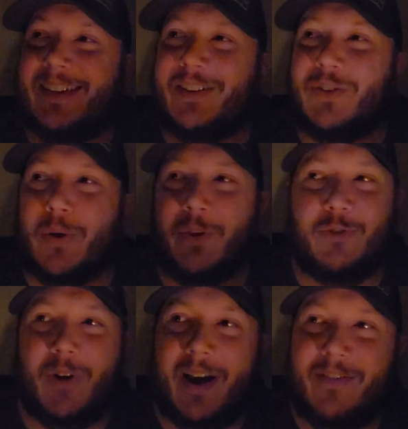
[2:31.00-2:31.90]
So they're
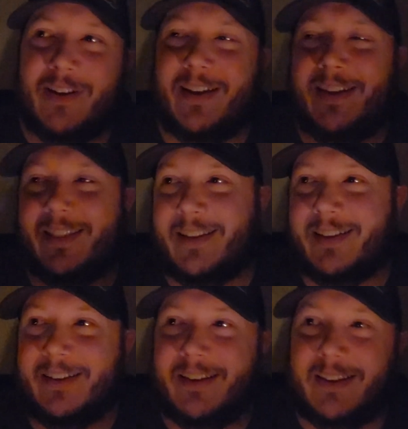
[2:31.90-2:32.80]
driving, and
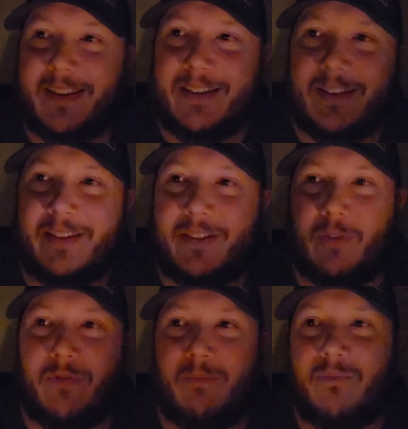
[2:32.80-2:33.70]

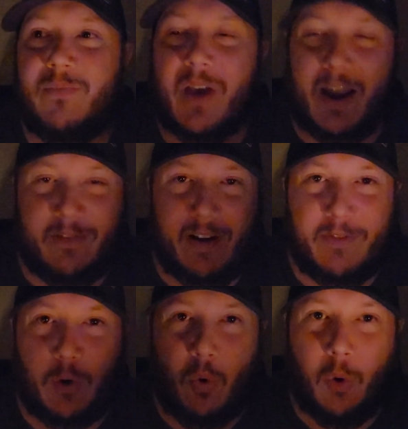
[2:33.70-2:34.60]
they're kind of
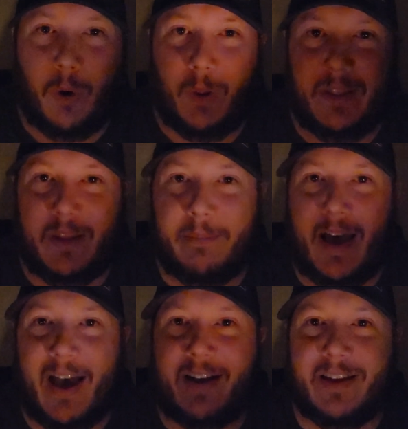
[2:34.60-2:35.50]
having a quarrel in the
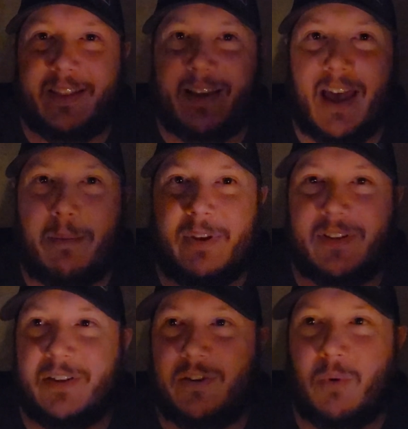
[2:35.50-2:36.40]
back, and the cabbie's
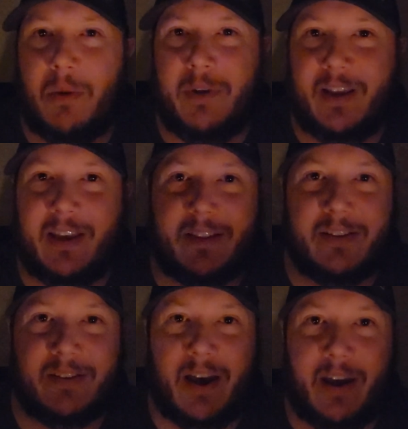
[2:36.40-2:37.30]
like, "Do you want me to kick
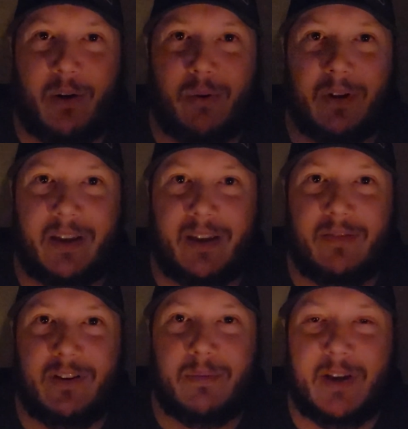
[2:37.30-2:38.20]
this guy out? Like,
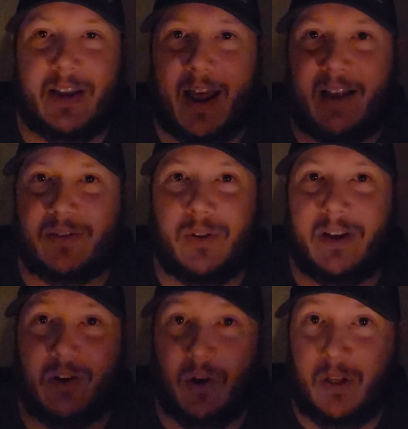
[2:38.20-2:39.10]
if he's being an asshole,
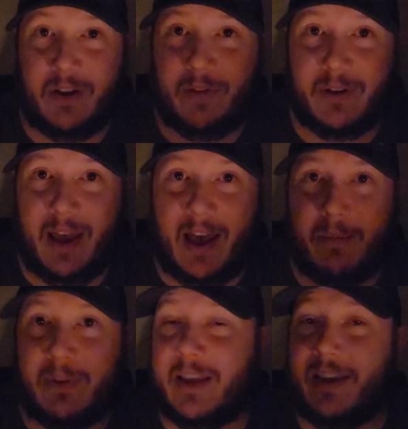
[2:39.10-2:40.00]
I can call another
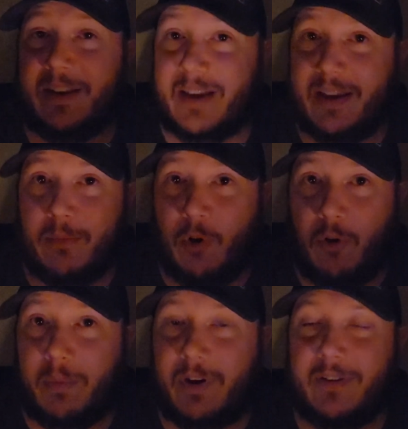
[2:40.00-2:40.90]
cab and they can take him
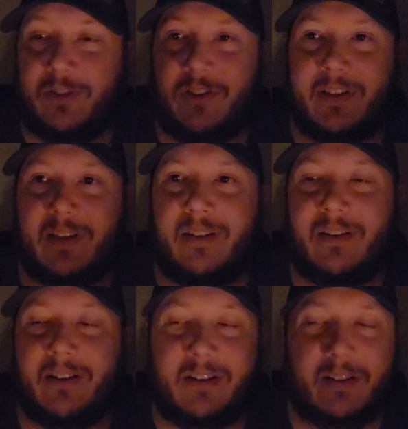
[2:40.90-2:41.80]
home." And she's like,
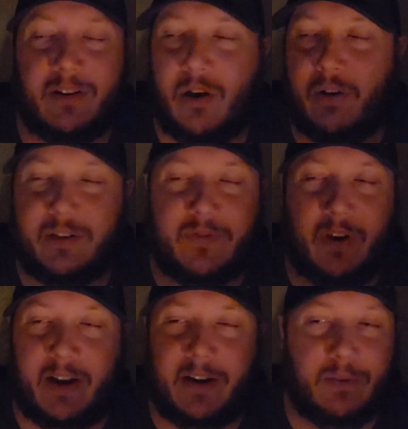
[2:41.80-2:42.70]
"No, it's
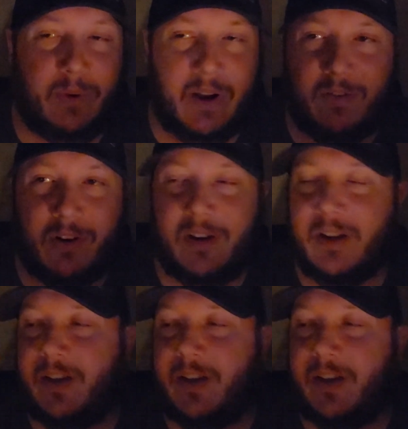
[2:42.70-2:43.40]
fine, whatever."